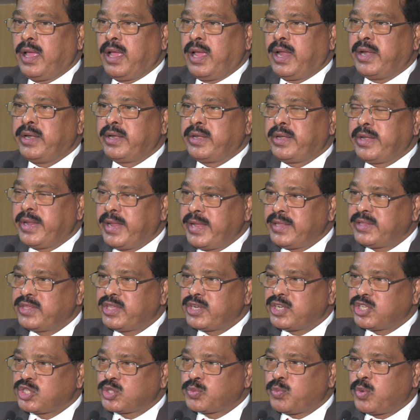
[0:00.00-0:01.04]
and take the
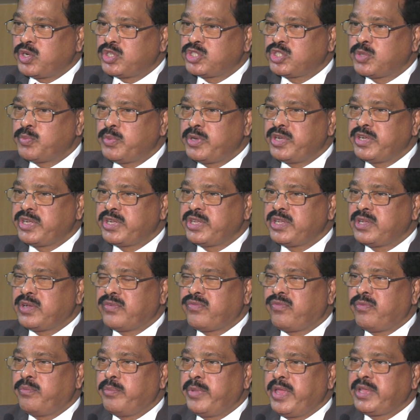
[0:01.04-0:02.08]
responsibility of
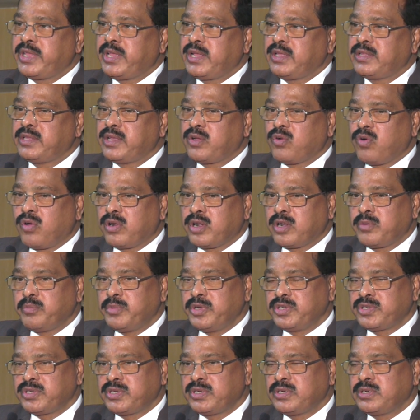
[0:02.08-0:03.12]
making the
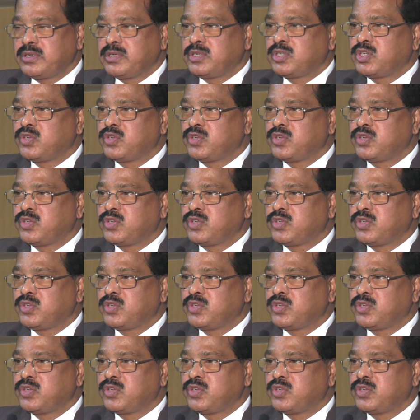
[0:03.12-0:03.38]
contribution